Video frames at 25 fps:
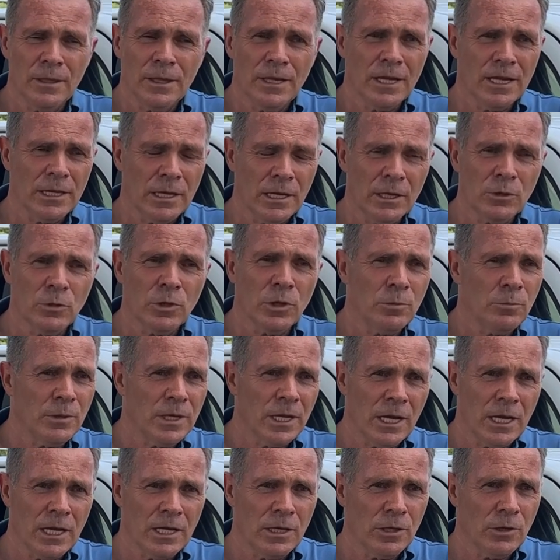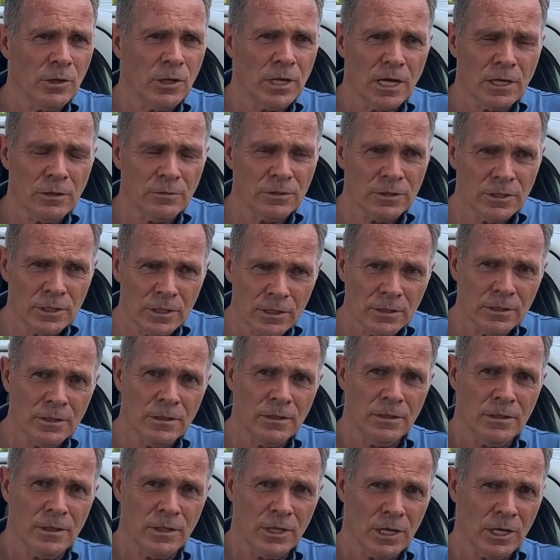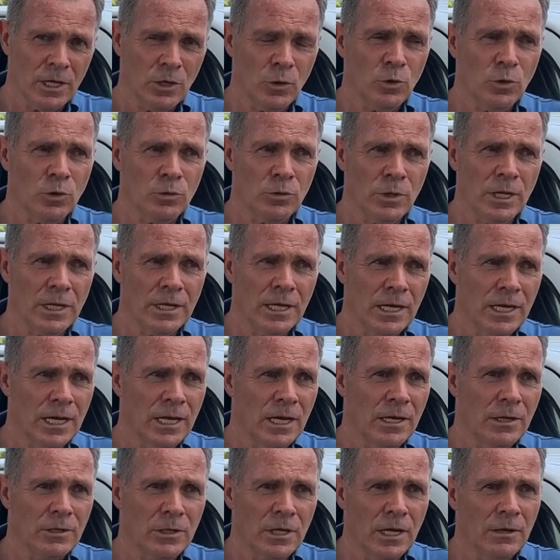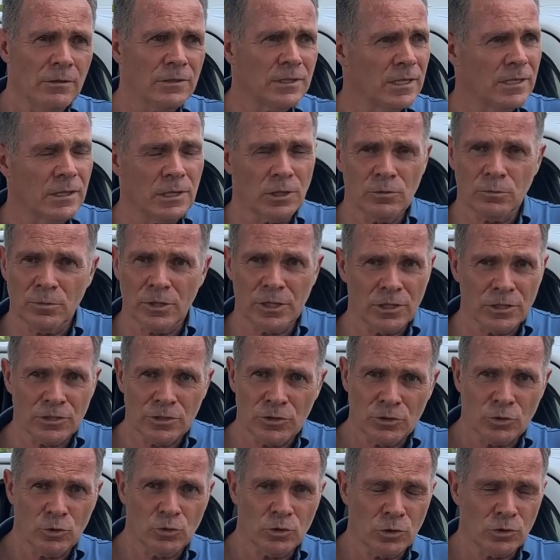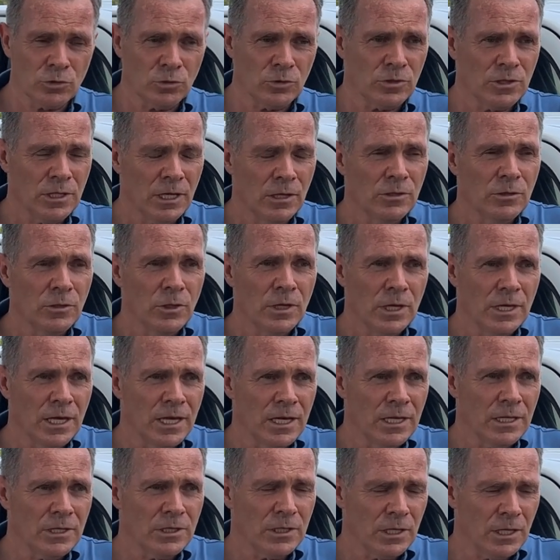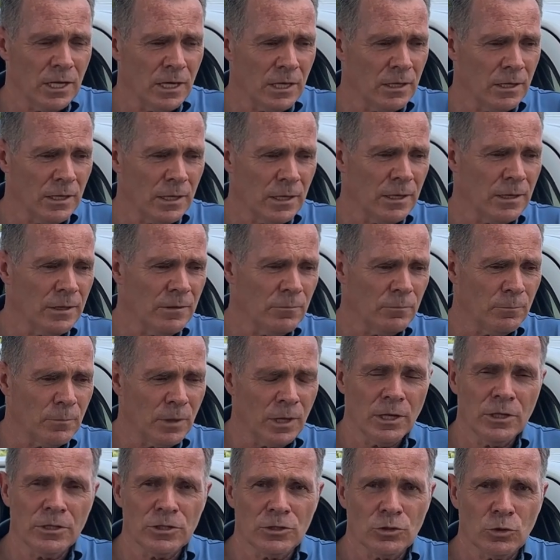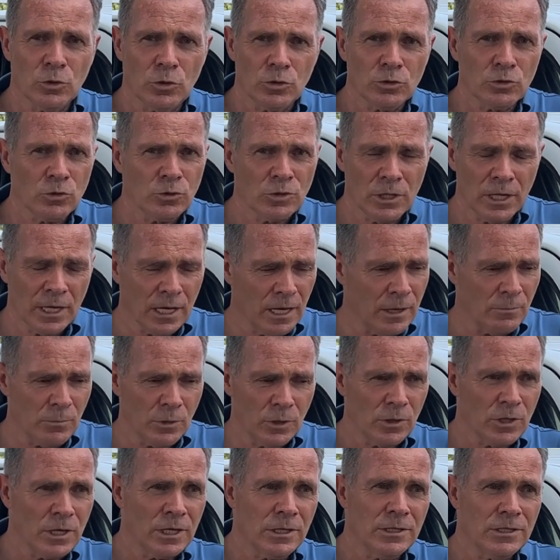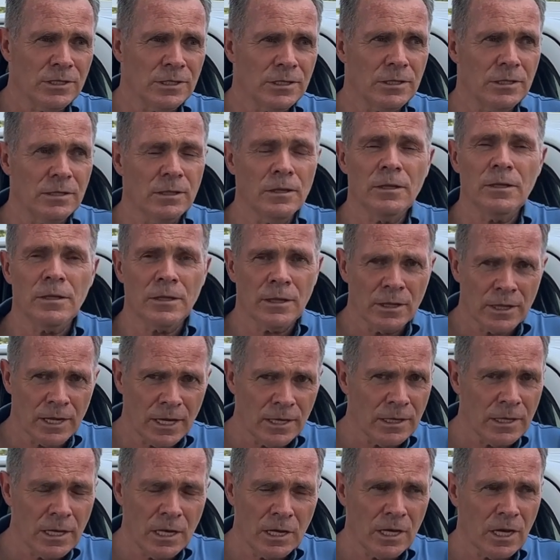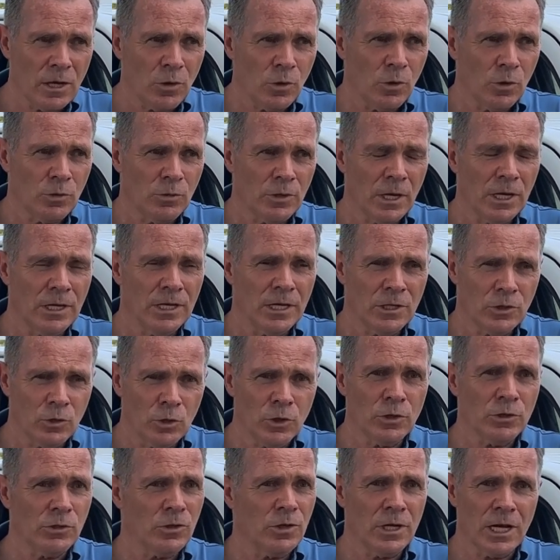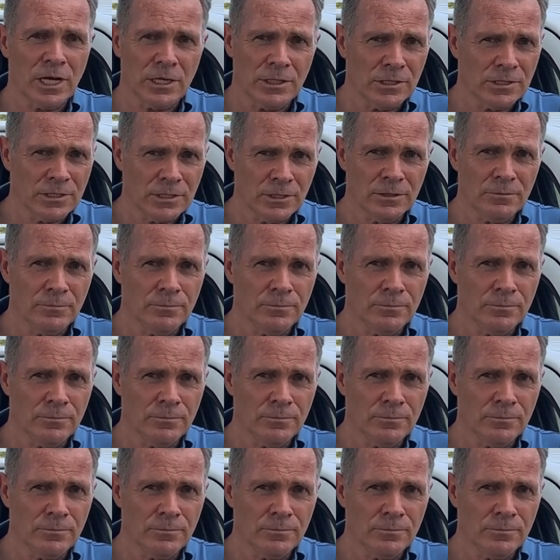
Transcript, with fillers: and there will be aircraft. There are already aircraft that are being sold to Central Asia, being sold to the Emirates, and there are already contracts.